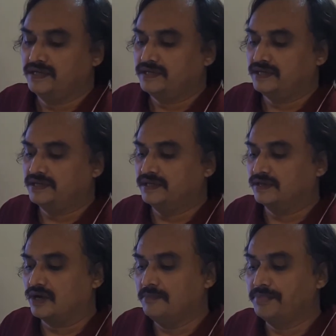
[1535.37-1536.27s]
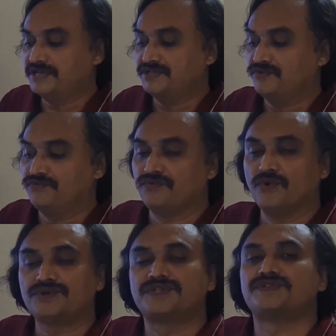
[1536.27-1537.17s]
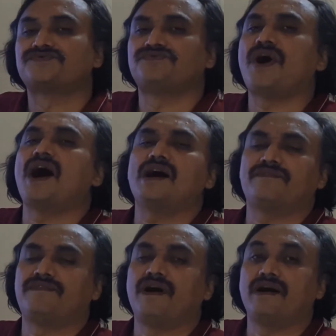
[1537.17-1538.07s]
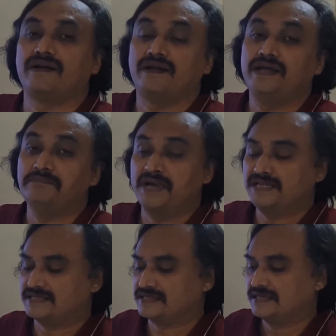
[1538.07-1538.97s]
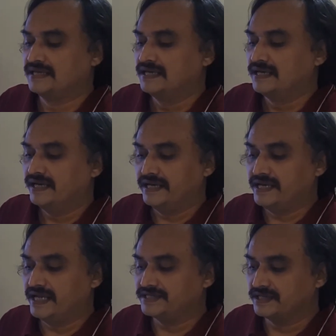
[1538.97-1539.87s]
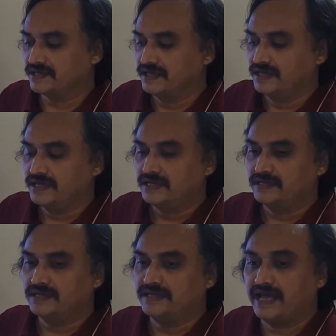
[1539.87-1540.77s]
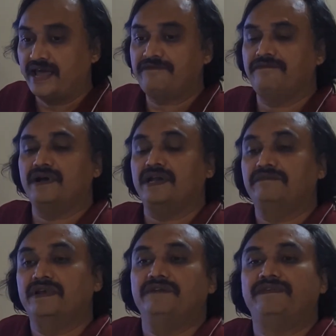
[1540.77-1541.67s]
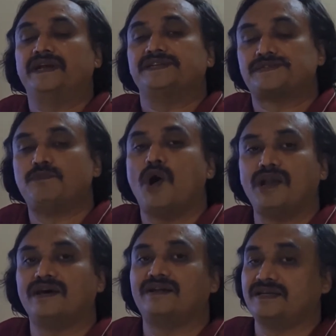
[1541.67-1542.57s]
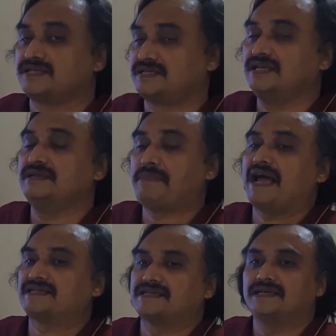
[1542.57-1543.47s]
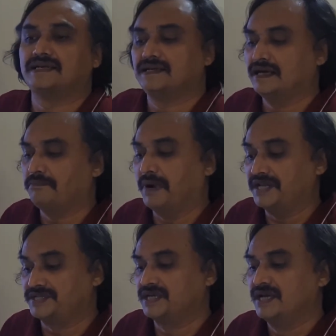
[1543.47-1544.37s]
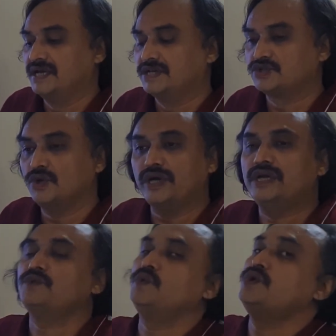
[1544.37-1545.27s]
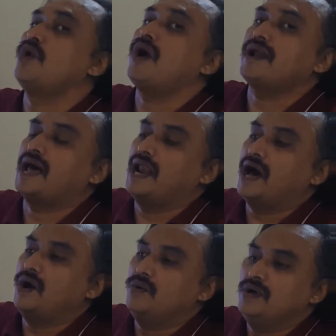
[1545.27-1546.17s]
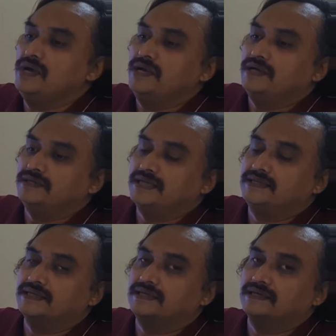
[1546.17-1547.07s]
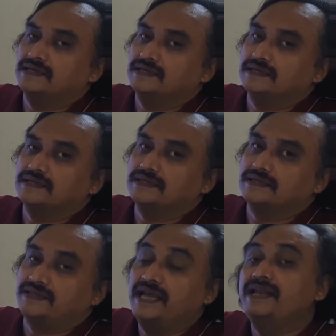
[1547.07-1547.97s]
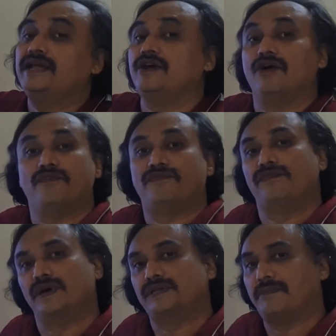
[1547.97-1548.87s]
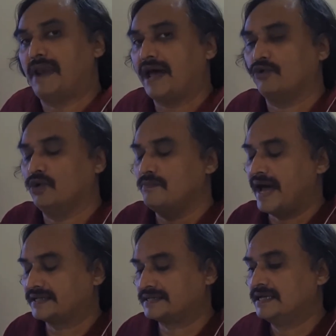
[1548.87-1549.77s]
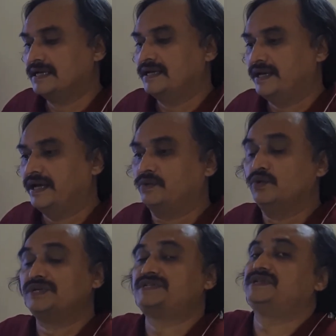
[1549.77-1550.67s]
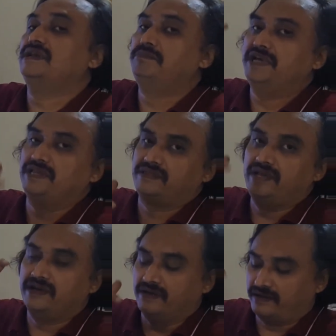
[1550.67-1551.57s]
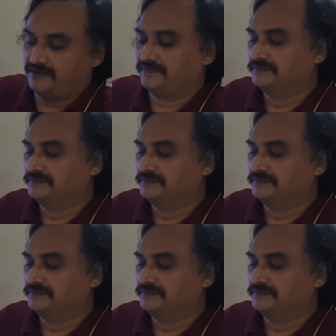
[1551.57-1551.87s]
that the compressive force is far, far immense in nature. The F1, even if it is smaller, it still packs a punch. So it would not allow the thinning of the black hole mass. It would still be thicker.